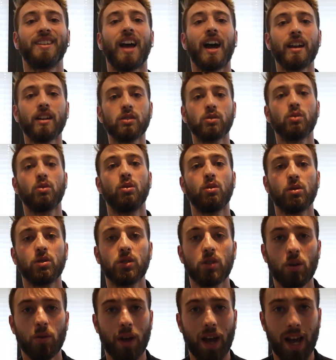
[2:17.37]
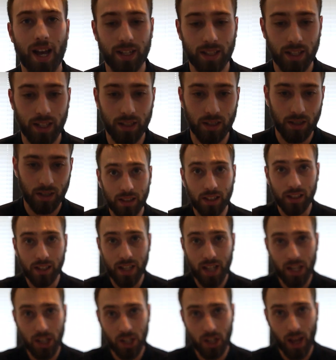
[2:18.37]
Dan has also added the
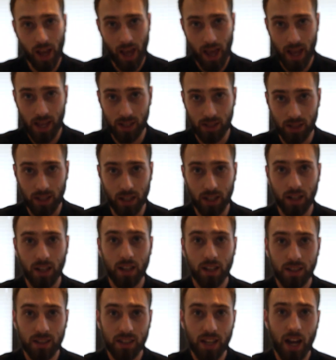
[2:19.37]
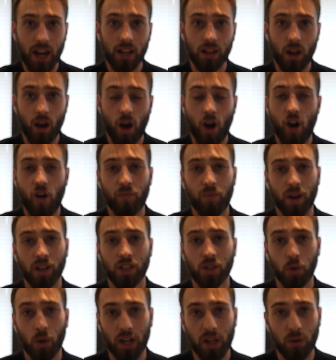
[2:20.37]
niche Essen 10.5 by
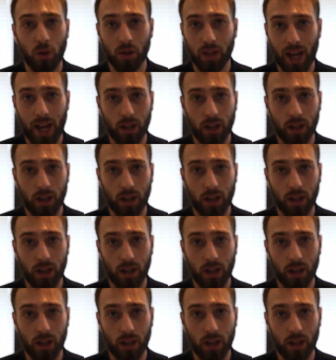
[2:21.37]
21